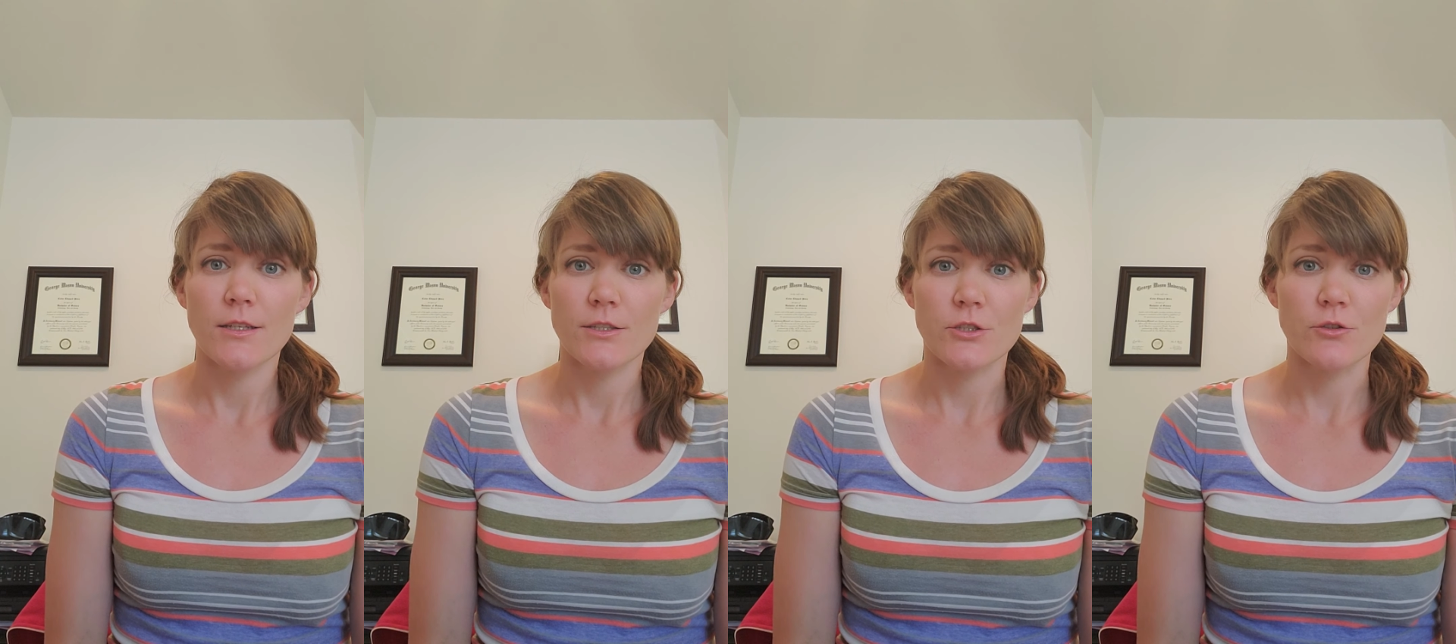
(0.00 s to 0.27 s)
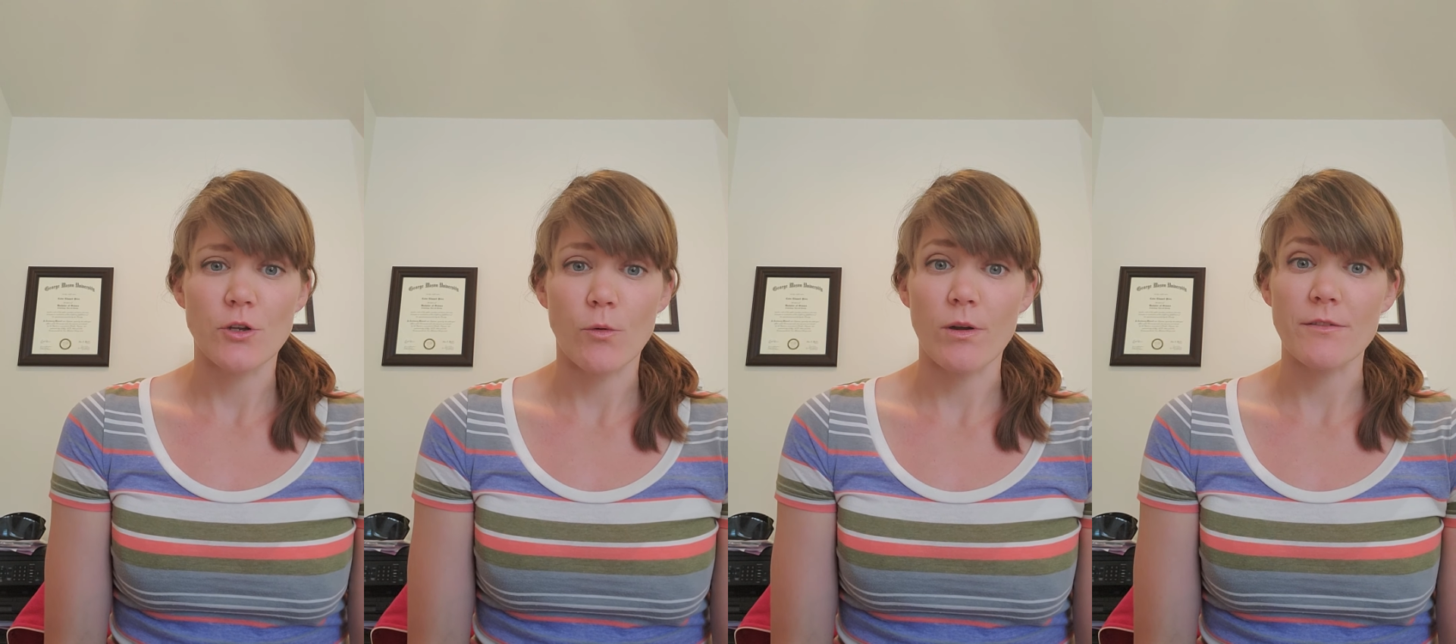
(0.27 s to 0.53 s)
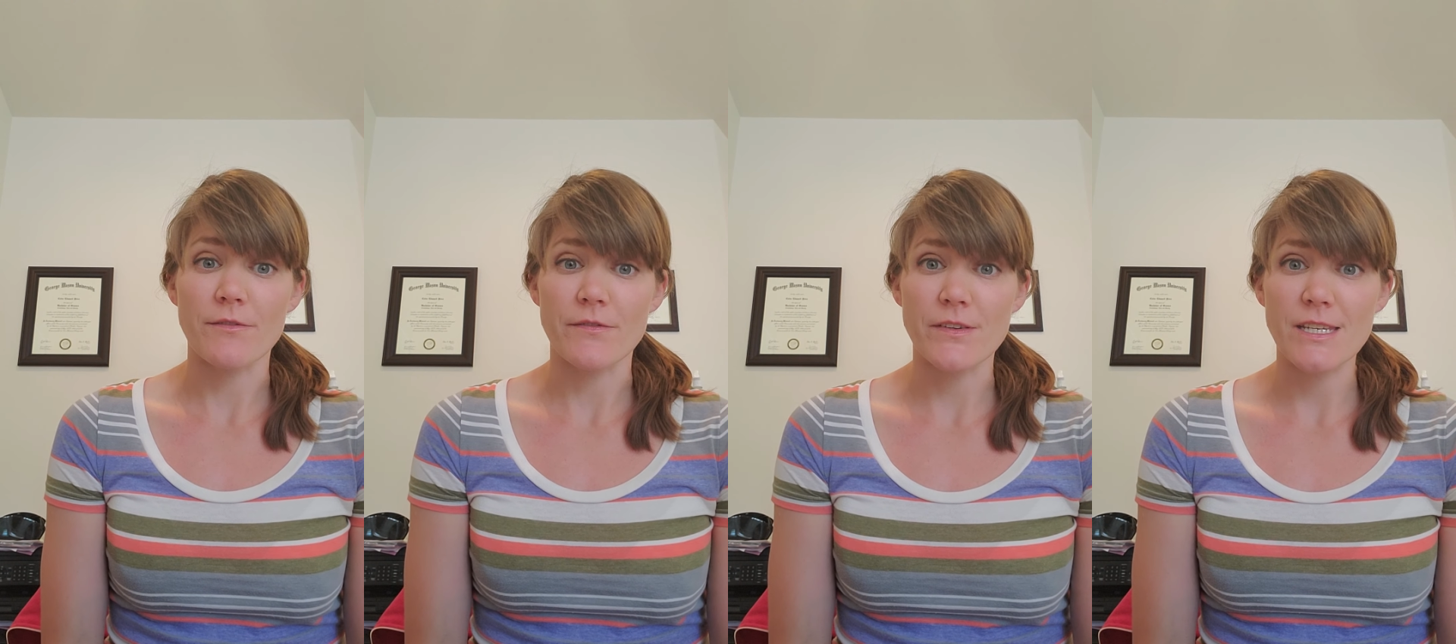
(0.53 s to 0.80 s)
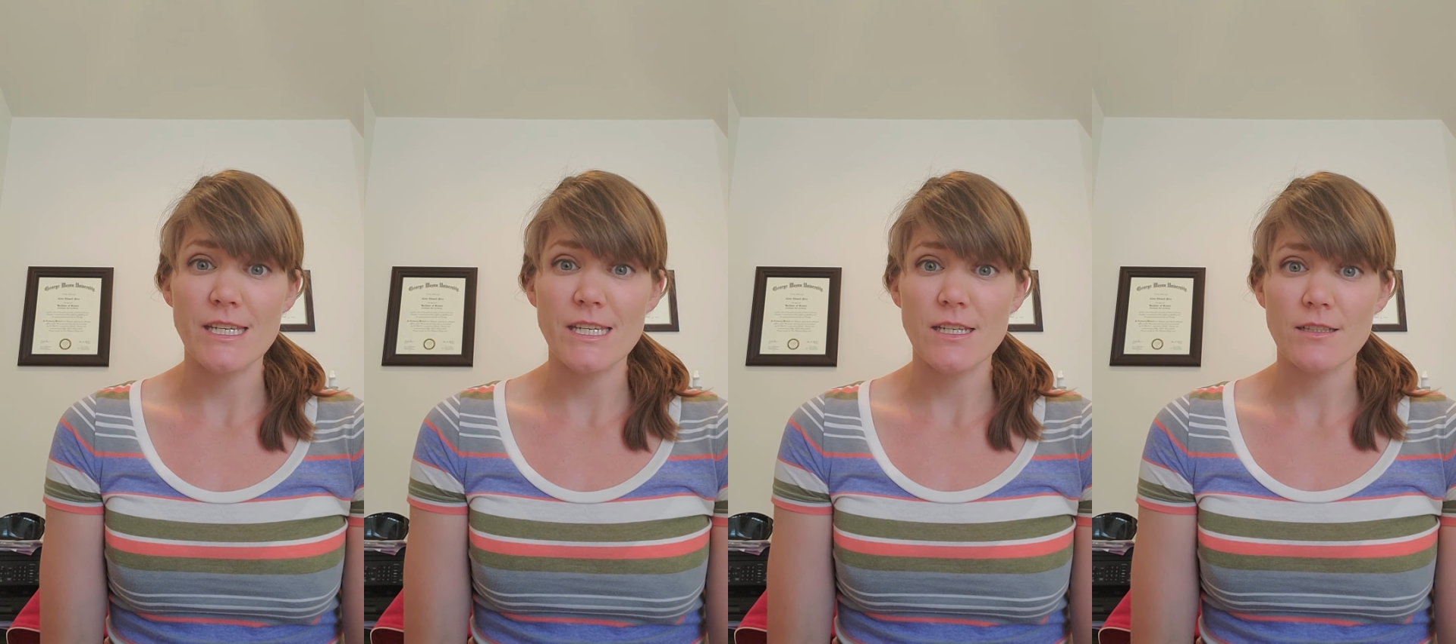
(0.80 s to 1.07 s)
Do you know what
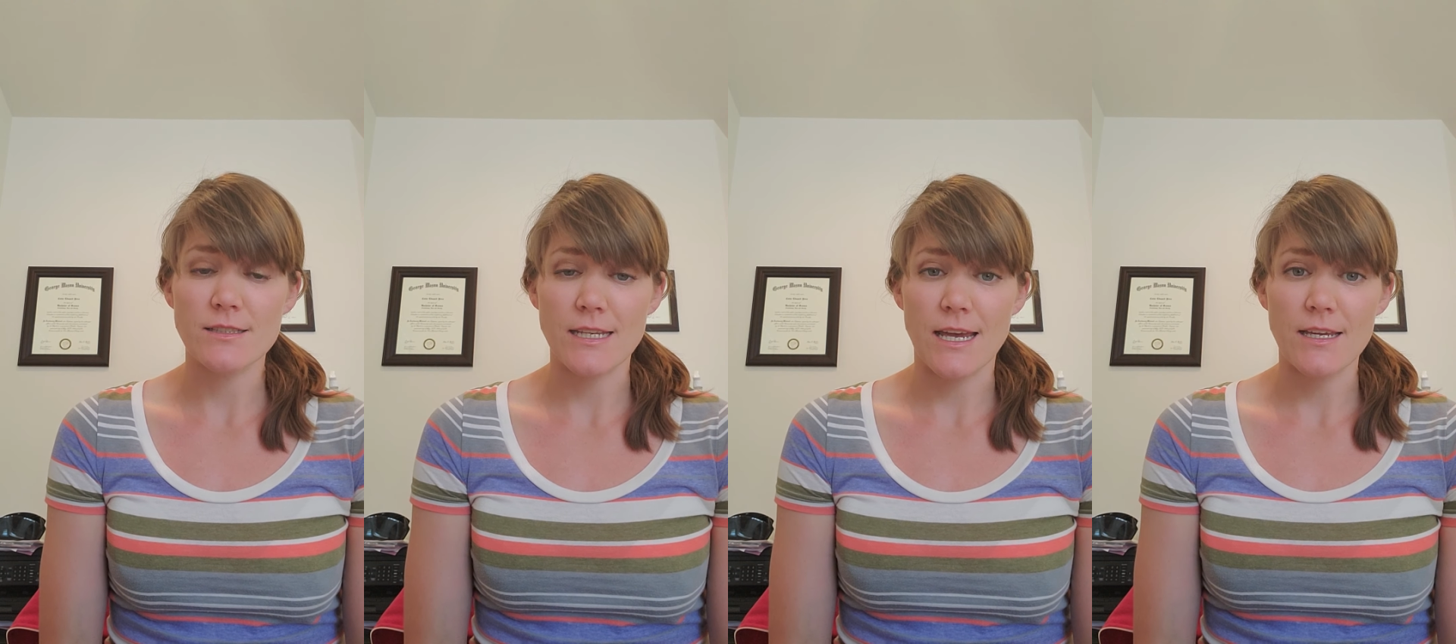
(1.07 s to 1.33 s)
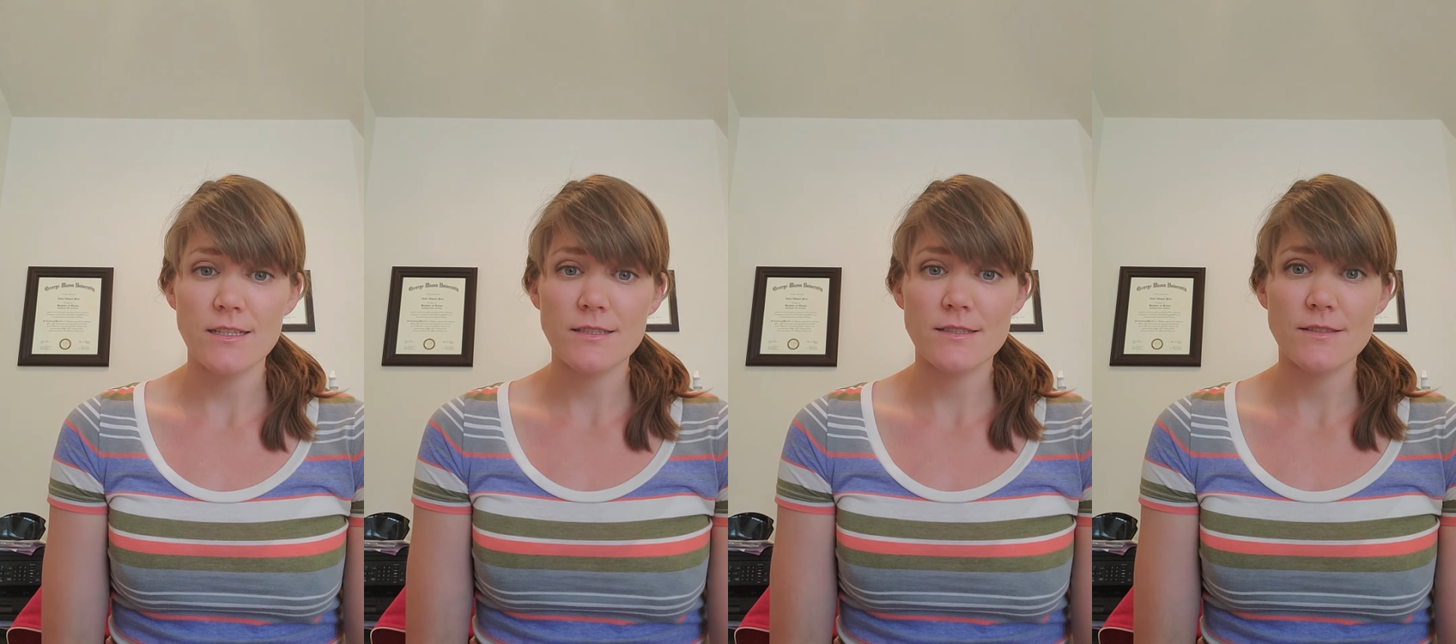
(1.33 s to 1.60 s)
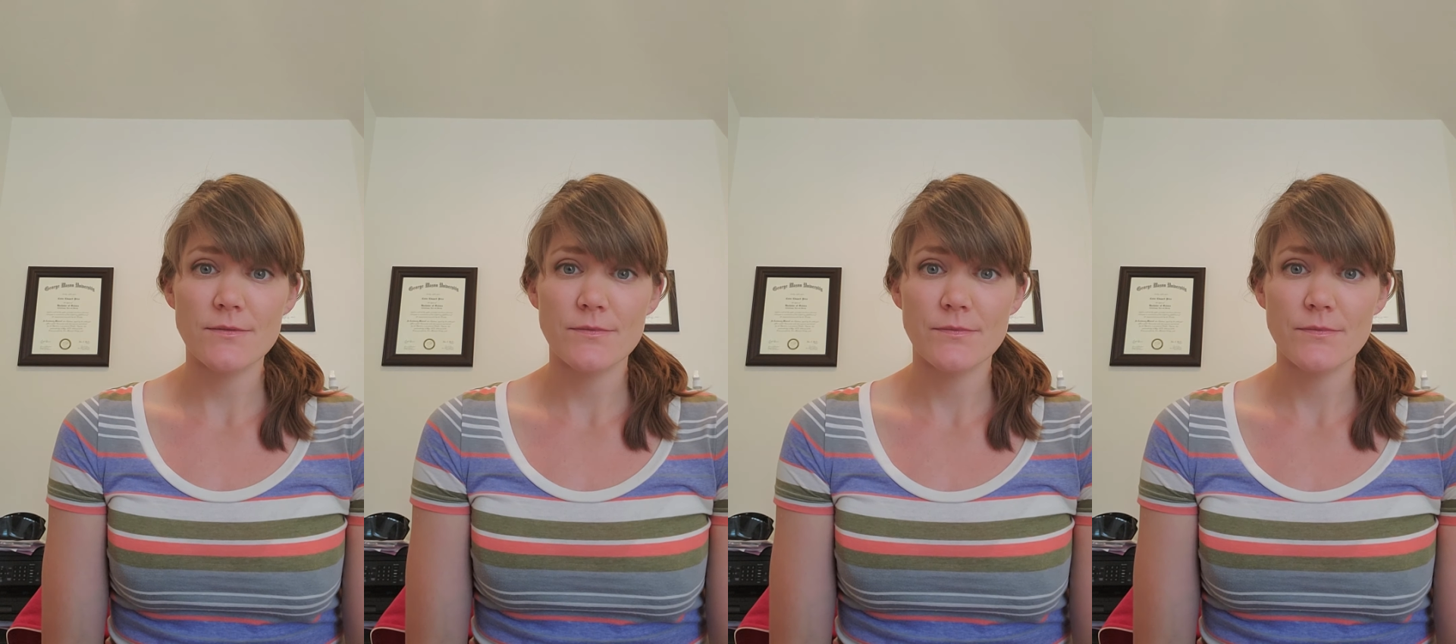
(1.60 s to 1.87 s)
V says?